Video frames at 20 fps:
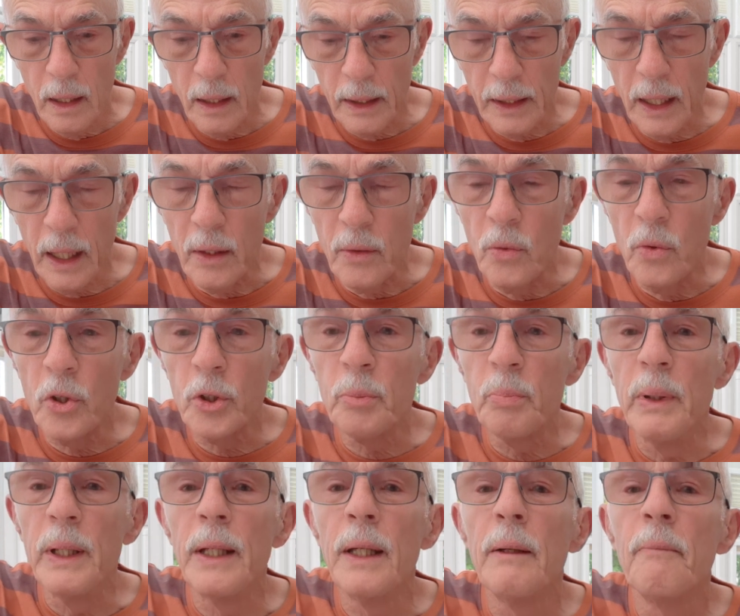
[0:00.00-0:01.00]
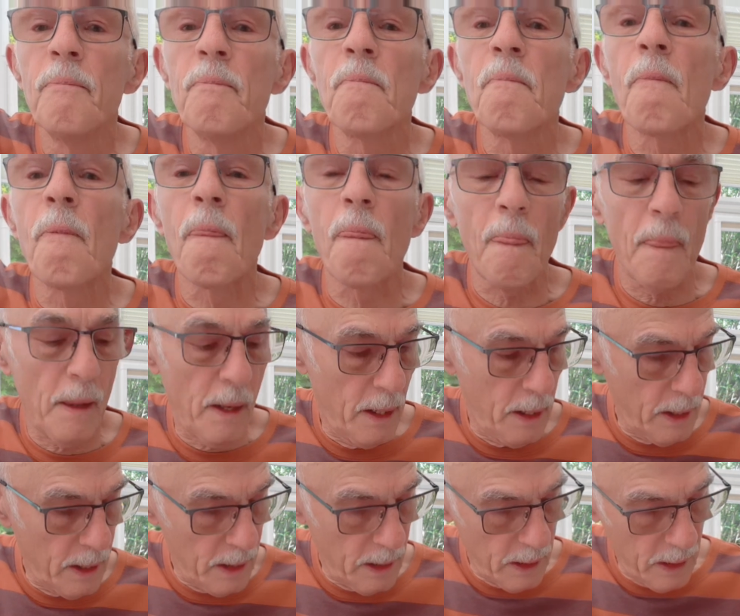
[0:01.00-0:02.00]
Kate Rusby.
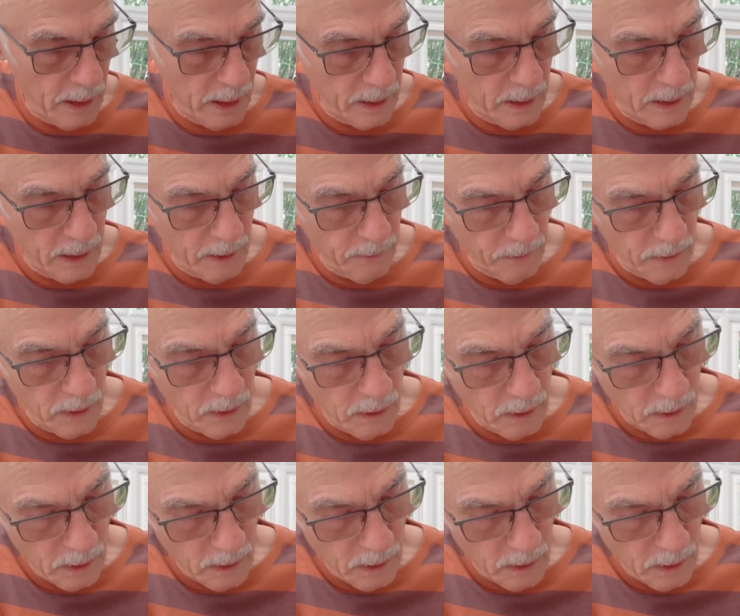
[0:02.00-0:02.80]
And if you